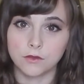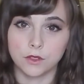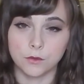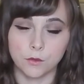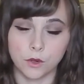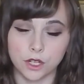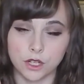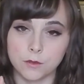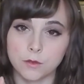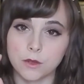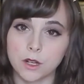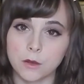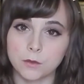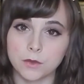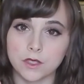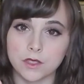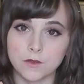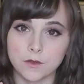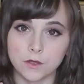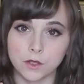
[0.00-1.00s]
what your
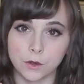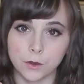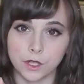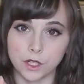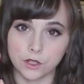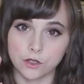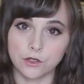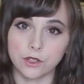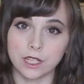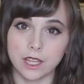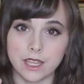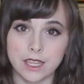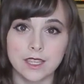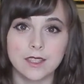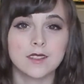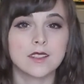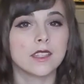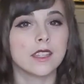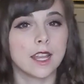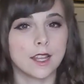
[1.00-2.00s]
purpose for going to Korea
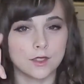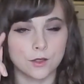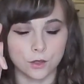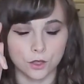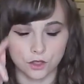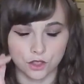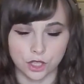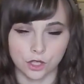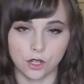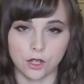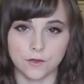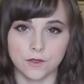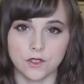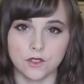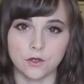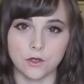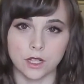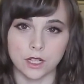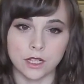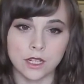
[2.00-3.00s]
is, and that's where you check off
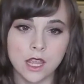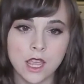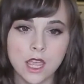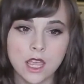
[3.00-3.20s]
student.